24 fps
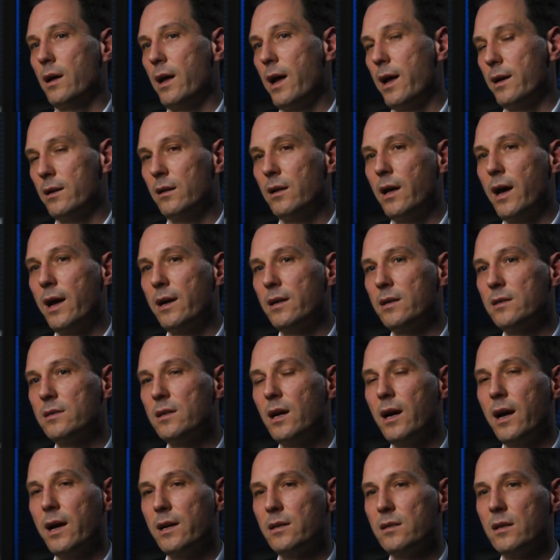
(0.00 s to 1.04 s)
at a later
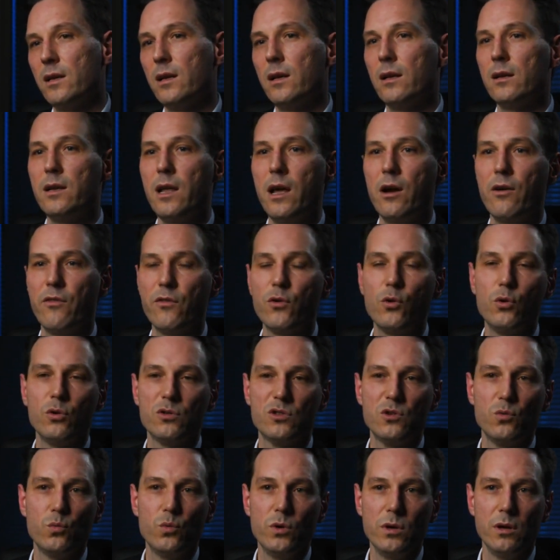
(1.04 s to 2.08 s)
date. Now, of
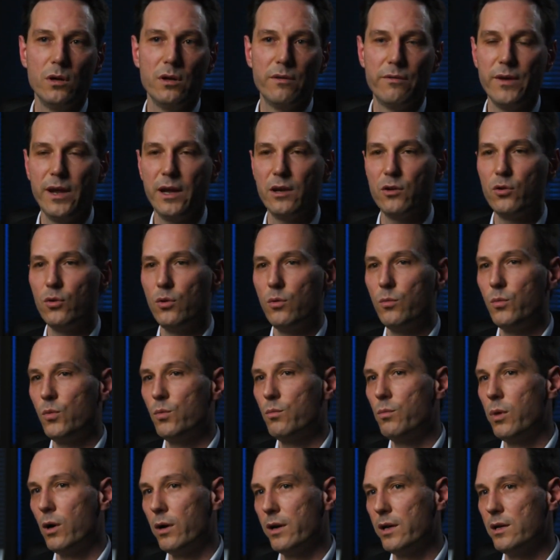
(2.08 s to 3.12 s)
course, it will affect normal
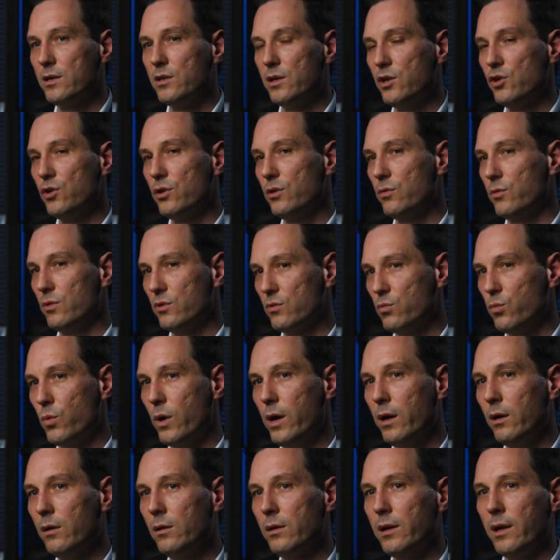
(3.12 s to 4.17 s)
body tissue as
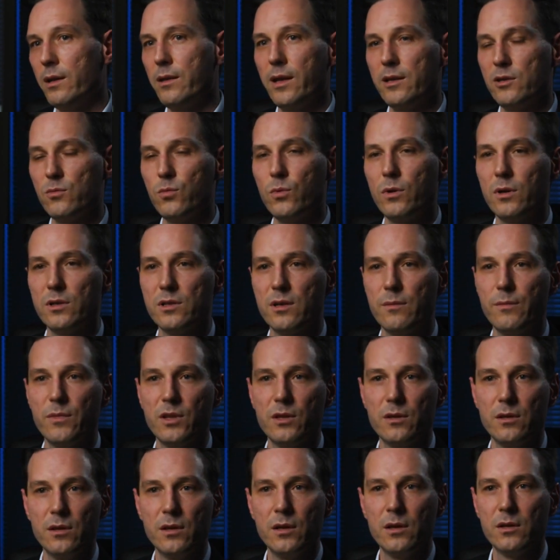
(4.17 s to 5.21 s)
well, and that's why some of
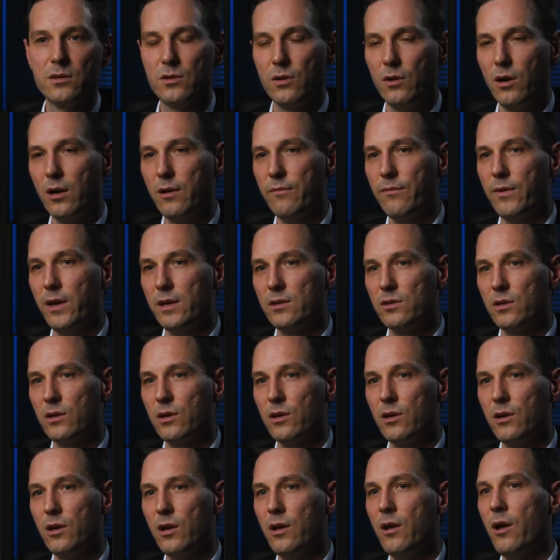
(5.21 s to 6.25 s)
the side effects
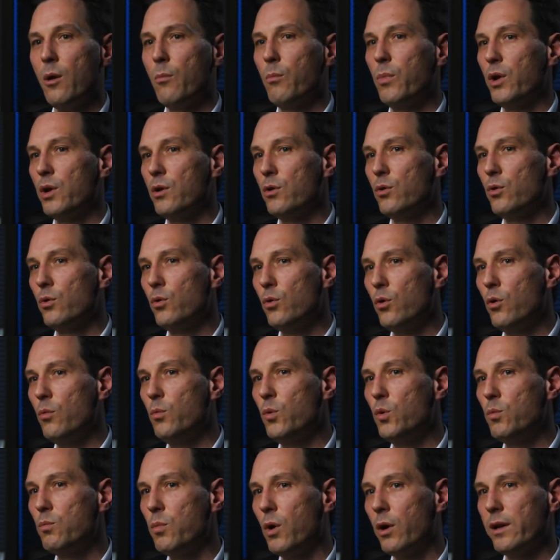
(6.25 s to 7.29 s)
occur, but
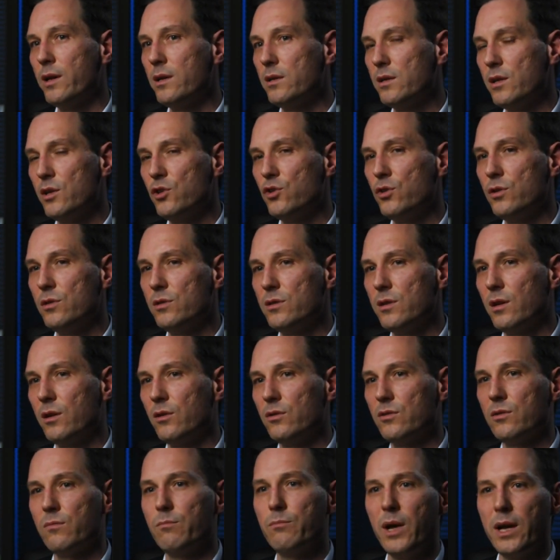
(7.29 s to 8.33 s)
normal body tissue
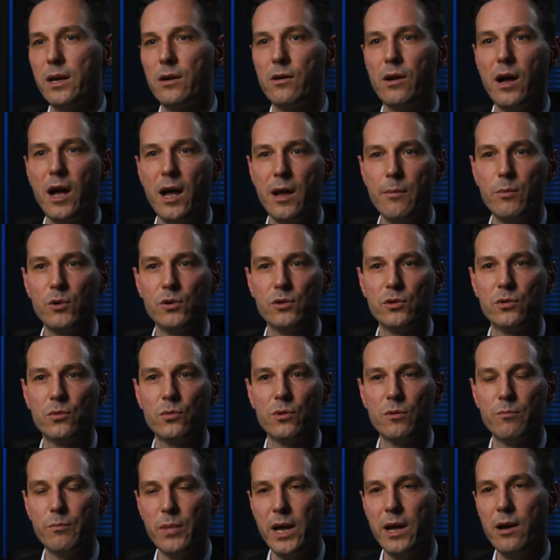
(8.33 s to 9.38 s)
cells are better able to
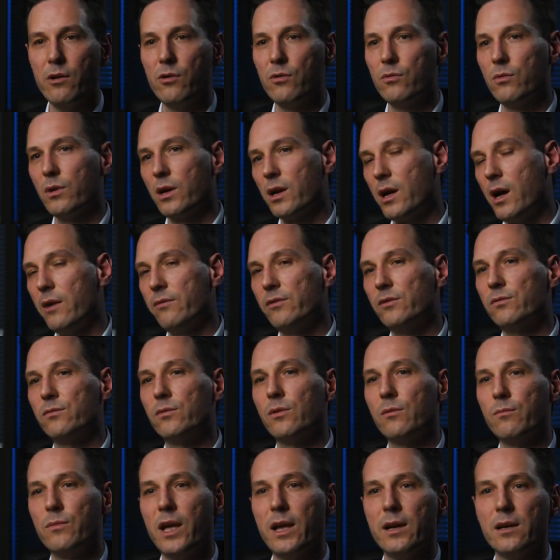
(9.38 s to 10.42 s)
repair and recover
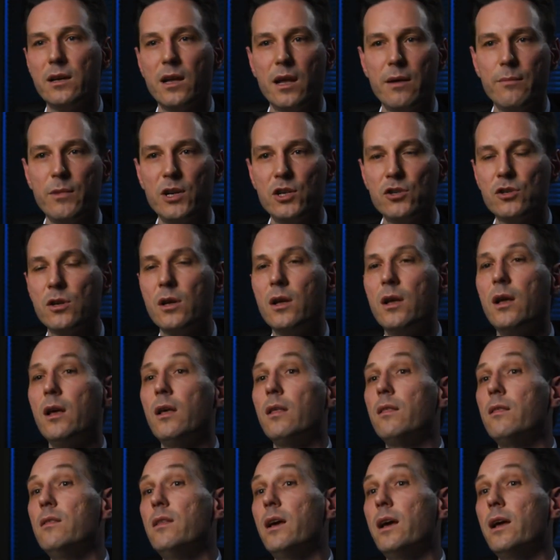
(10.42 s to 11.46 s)
from that damage
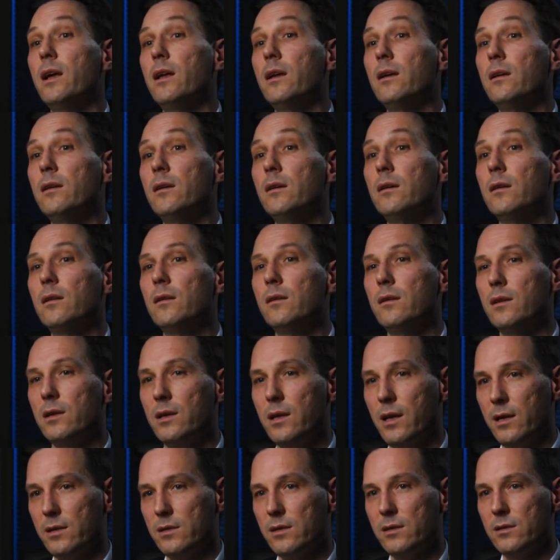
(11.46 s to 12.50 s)
than the
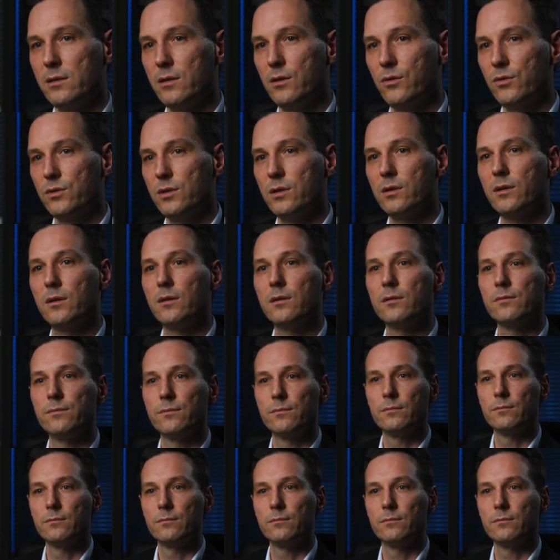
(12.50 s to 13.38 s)
cancer cells are.